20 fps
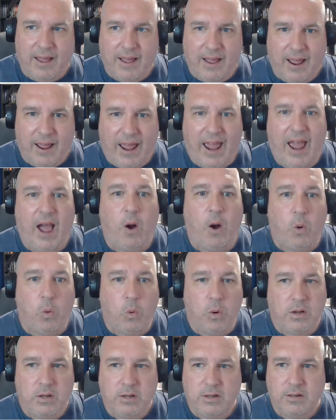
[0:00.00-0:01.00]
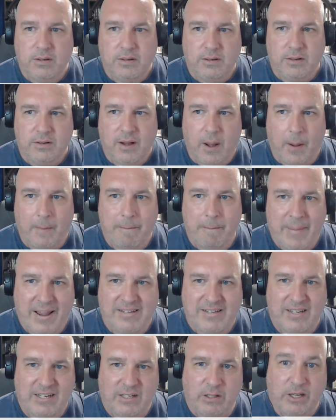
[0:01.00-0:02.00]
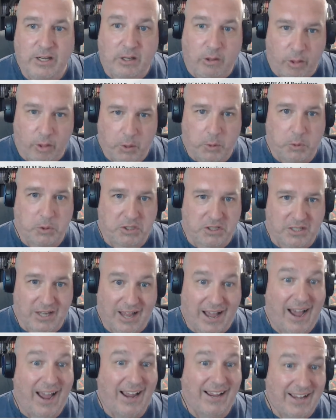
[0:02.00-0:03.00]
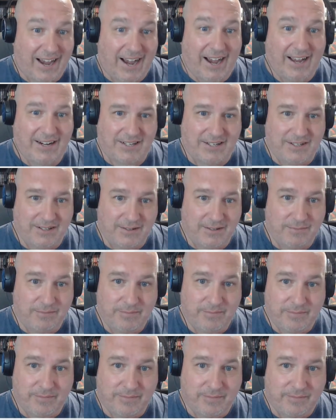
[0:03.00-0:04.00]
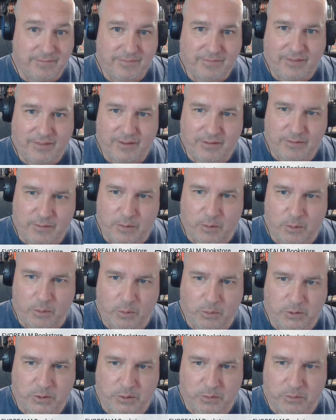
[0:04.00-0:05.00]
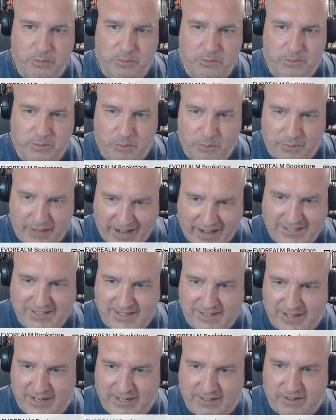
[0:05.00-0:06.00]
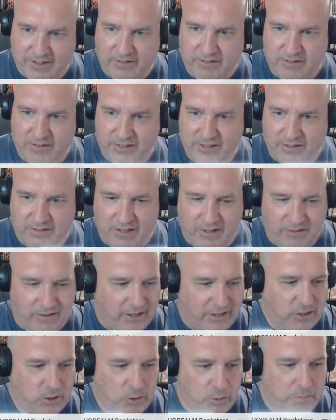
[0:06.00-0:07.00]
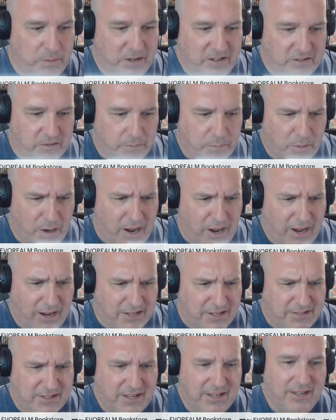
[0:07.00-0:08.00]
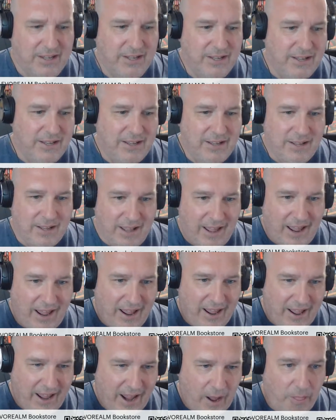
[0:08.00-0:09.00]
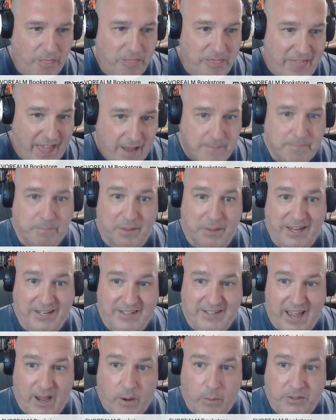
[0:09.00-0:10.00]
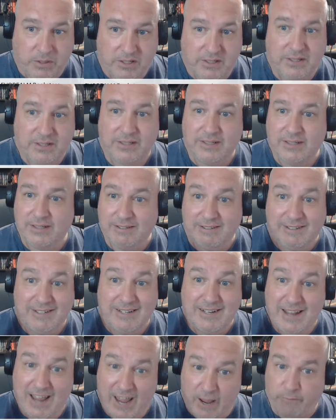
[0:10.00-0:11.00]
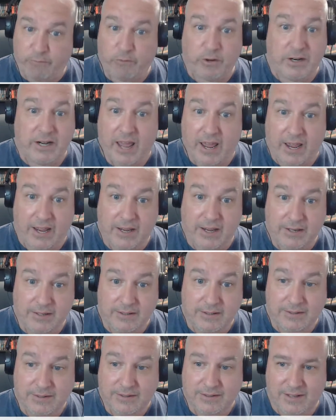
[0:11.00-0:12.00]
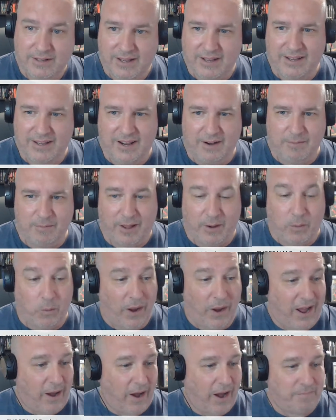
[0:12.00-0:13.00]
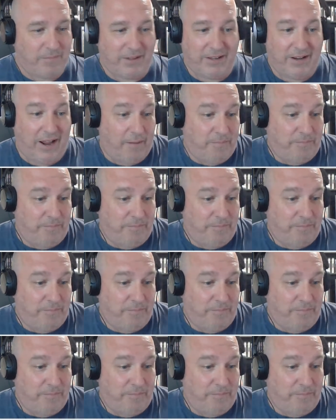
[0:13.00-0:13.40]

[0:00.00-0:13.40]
how amazingly close I got to that scene. Just he's like, you'd be surprised how that plays out every day. I'm like, wow. I mean,